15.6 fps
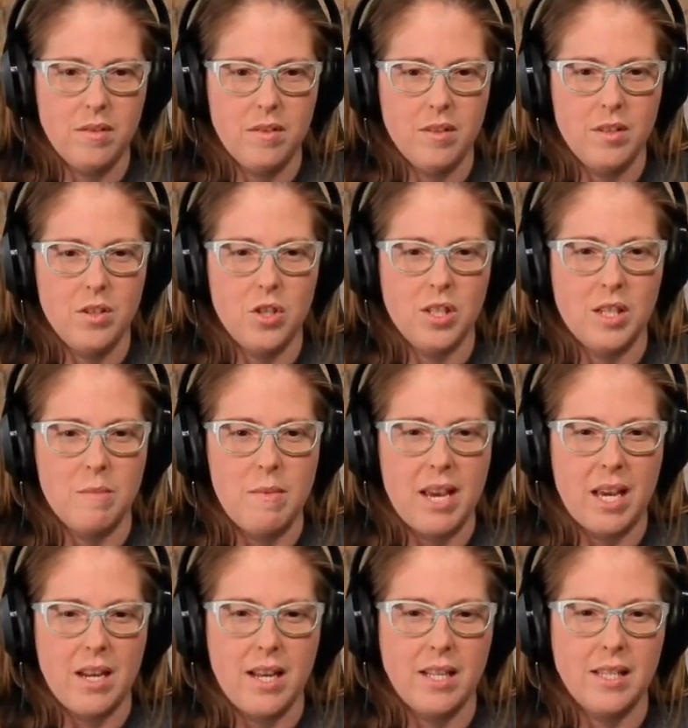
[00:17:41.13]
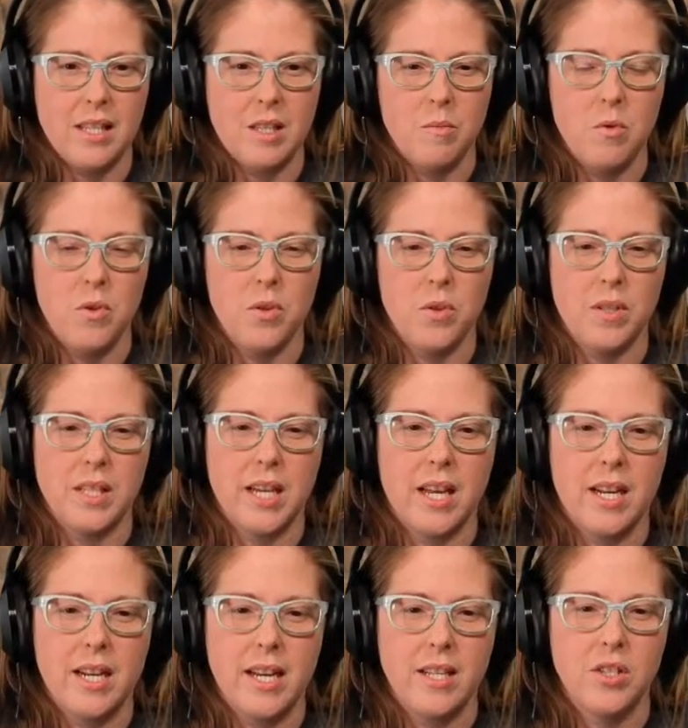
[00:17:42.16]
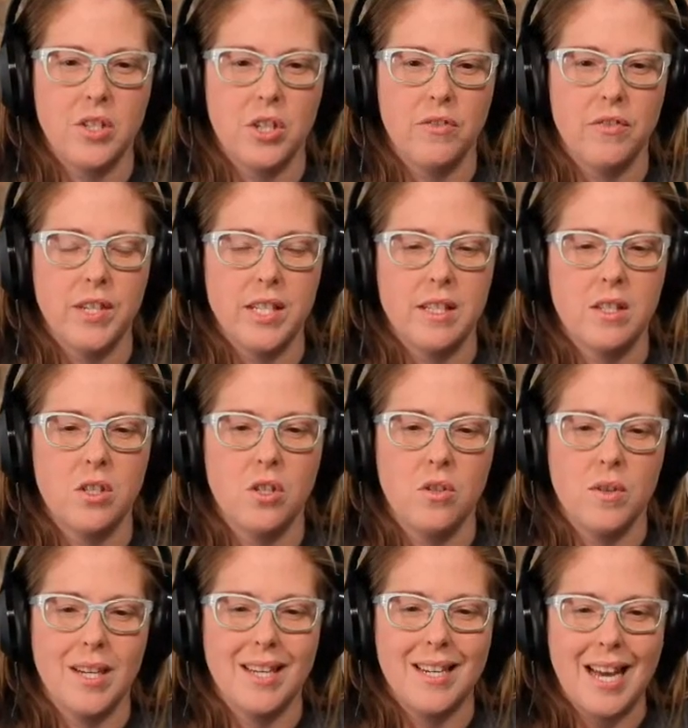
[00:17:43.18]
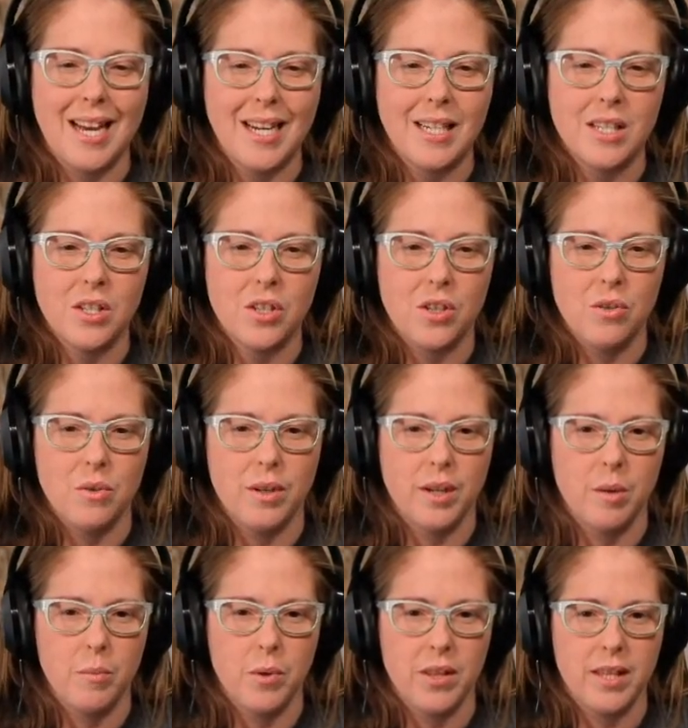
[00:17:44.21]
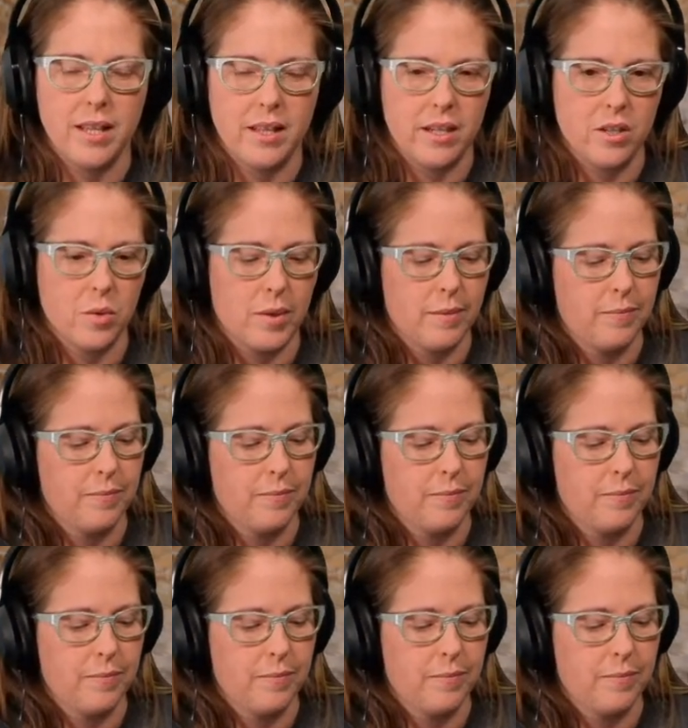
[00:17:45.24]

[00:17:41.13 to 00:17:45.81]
Just to make it nice and smooth so it's got a nice surface to connect to, we're gonna put that there as well.